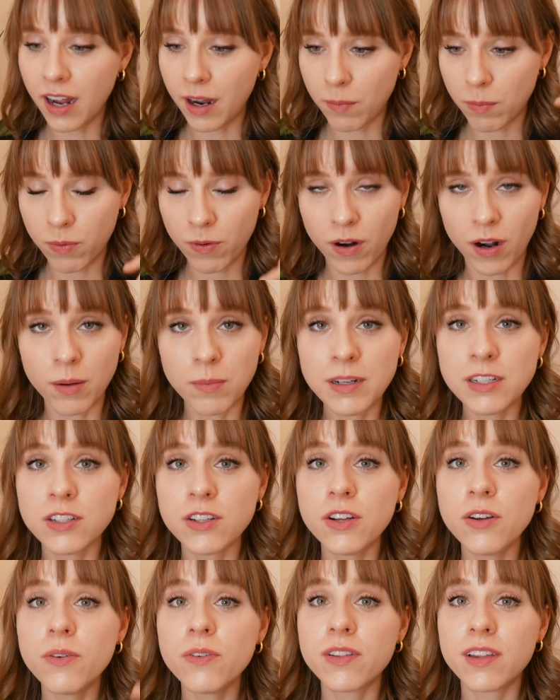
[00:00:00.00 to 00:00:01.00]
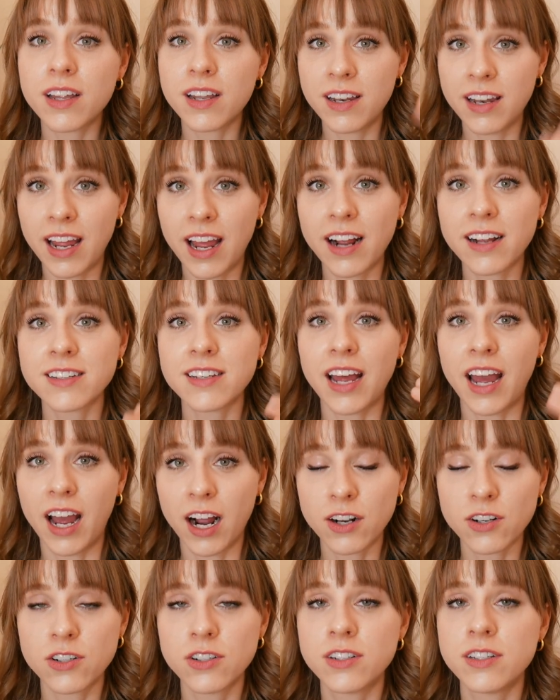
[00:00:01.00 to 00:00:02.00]
I promise you the next
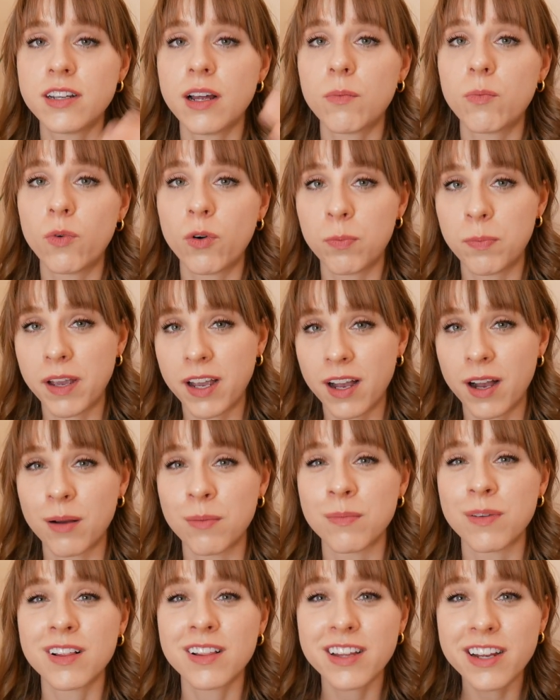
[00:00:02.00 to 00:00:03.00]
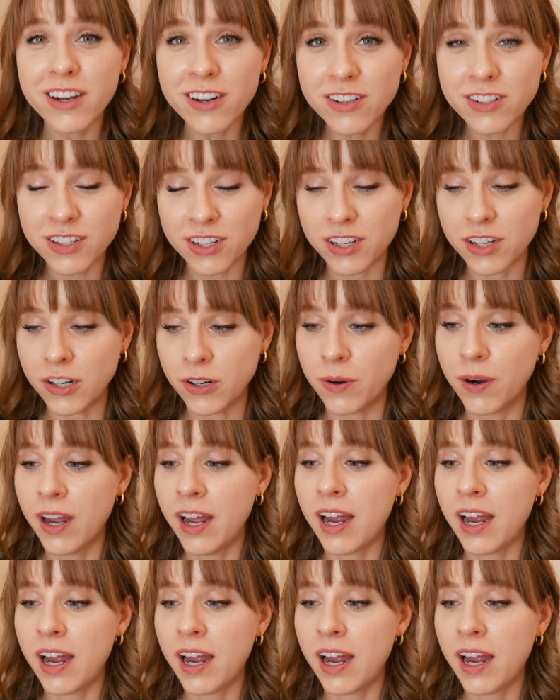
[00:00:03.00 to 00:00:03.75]
action step will become clear to you